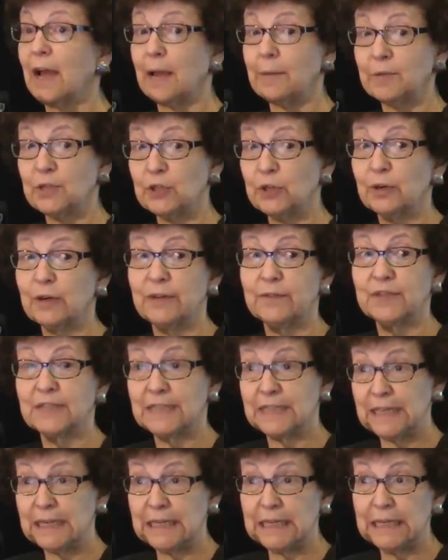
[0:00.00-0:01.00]
I'm sure, have
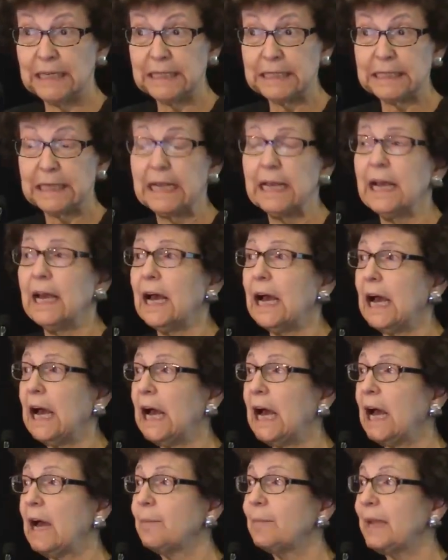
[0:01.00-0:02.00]
seen this.
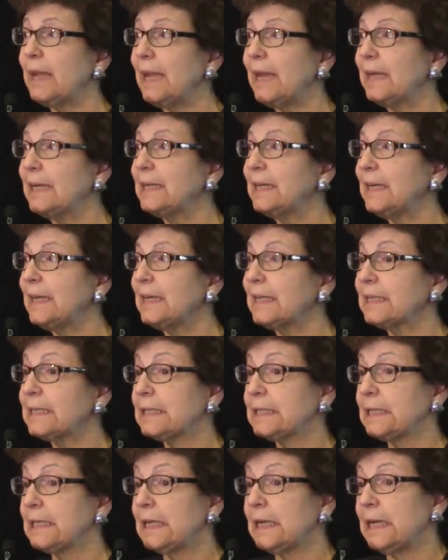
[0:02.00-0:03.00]
And
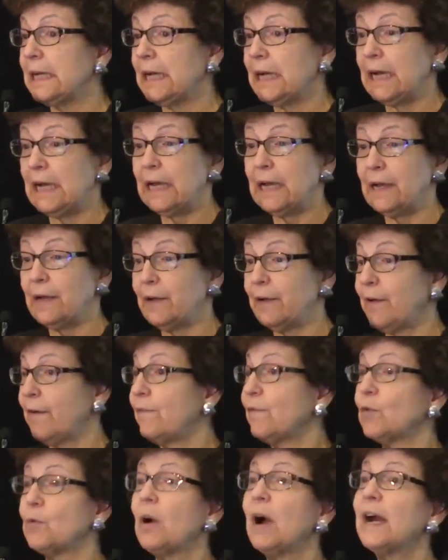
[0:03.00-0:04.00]
it's a
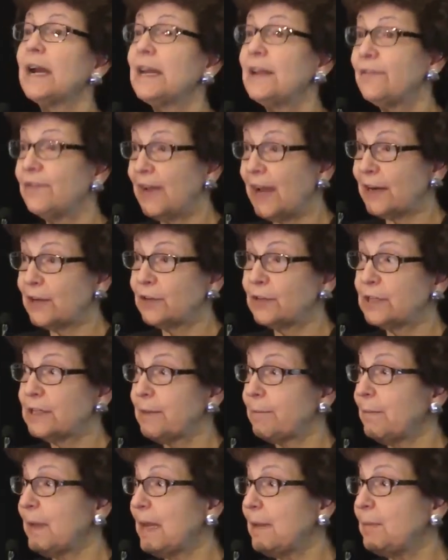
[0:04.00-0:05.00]
variety of factors
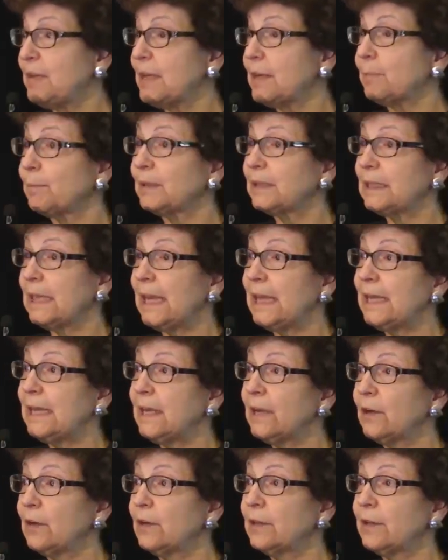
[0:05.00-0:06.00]
that may be at play here.